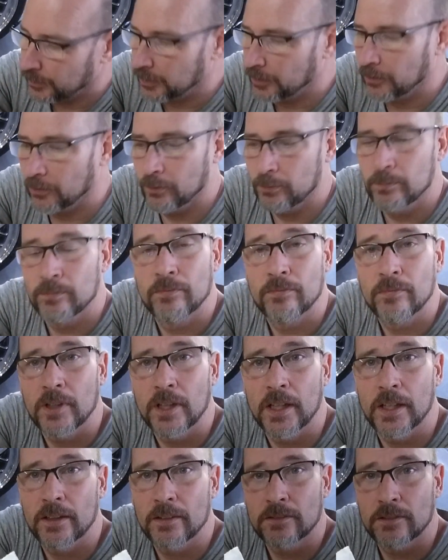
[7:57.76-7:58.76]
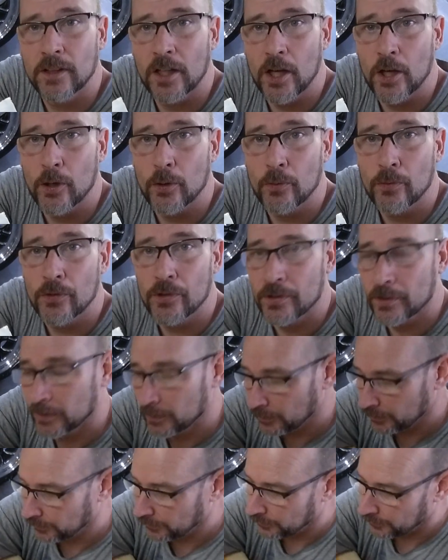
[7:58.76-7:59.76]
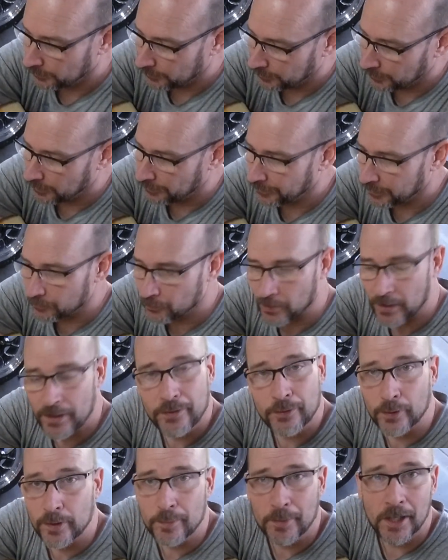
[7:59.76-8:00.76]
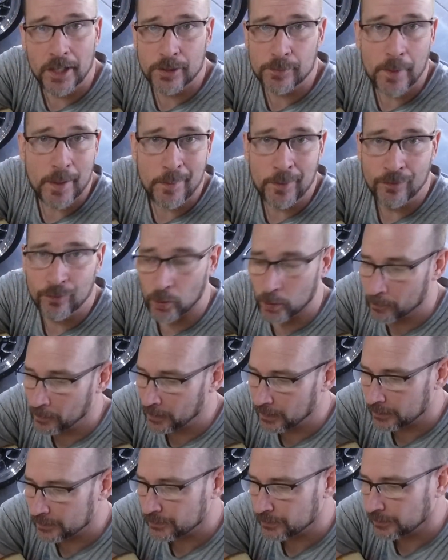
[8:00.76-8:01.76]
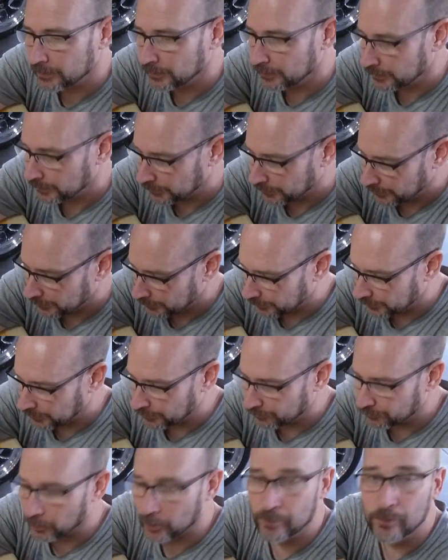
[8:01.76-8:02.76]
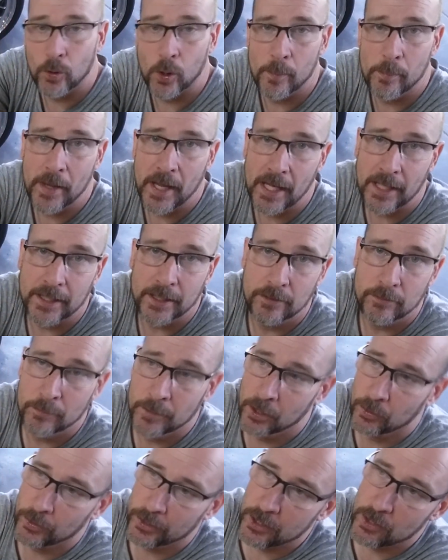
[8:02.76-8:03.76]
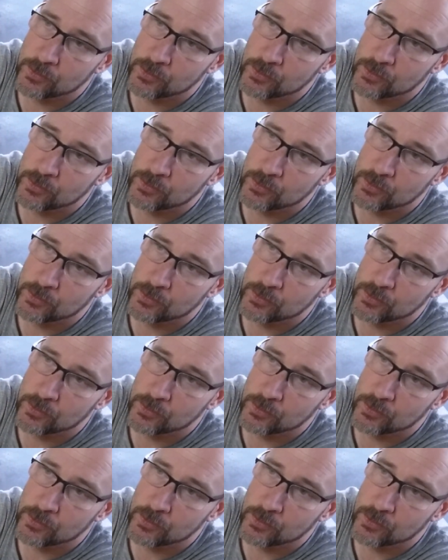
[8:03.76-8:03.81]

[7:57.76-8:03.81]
you know, at Lowe's. Uh, I think it was like three bucks, maybe four bucks uh, for a four pack and I only